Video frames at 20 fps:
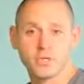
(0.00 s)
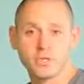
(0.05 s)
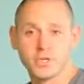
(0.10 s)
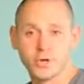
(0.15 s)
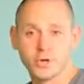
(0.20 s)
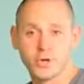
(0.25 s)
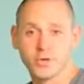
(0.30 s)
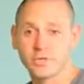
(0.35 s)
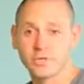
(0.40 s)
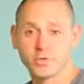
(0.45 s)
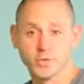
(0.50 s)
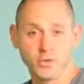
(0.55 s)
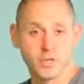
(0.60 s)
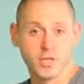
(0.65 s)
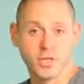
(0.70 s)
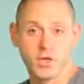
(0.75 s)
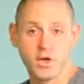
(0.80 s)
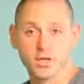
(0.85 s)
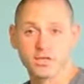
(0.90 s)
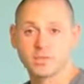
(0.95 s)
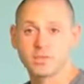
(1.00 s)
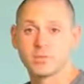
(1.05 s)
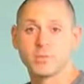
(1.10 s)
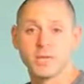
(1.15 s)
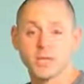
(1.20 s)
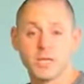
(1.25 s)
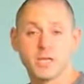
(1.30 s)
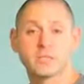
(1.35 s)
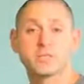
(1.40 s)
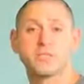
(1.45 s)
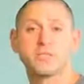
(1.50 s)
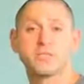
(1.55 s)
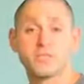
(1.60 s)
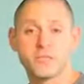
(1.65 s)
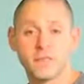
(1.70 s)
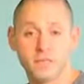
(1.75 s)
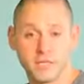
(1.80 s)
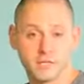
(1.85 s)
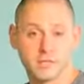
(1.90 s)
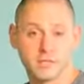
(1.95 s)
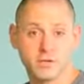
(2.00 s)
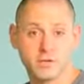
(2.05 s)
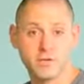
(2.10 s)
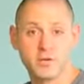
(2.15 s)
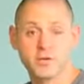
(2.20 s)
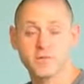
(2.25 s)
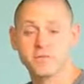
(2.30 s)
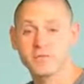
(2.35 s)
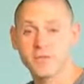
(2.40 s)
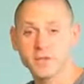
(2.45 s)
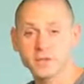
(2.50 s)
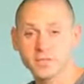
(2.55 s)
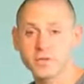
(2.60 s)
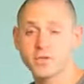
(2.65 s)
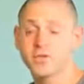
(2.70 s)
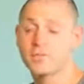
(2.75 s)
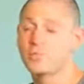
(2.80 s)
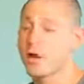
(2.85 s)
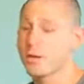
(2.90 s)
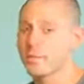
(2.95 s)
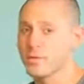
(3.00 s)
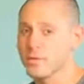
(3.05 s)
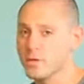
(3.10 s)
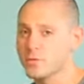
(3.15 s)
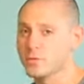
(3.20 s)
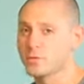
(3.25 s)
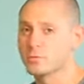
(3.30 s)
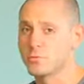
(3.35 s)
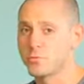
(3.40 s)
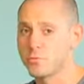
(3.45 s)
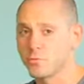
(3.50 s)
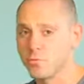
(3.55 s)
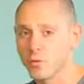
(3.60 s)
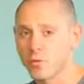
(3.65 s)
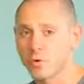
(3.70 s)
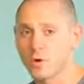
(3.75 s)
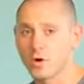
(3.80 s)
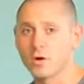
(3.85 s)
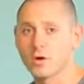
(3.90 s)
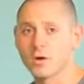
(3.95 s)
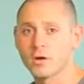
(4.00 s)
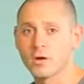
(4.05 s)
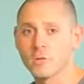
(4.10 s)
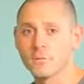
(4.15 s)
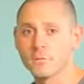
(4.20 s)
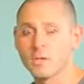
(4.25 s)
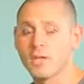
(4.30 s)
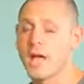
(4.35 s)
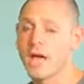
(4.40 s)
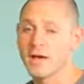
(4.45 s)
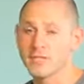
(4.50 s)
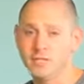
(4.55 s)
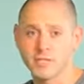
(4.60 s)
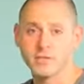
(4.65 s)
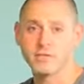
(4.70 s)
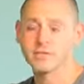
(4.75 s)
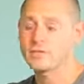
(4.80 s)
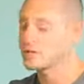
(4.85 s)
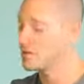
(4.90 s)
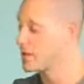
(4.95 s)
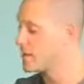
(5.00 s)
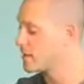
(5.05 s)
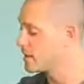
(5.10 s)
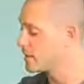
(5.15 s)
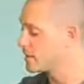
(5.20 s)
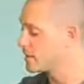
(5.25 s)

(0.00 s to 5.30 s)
to show you that's really awesome is Flixster. Now Flixster you've probably used before, but you haven't used it like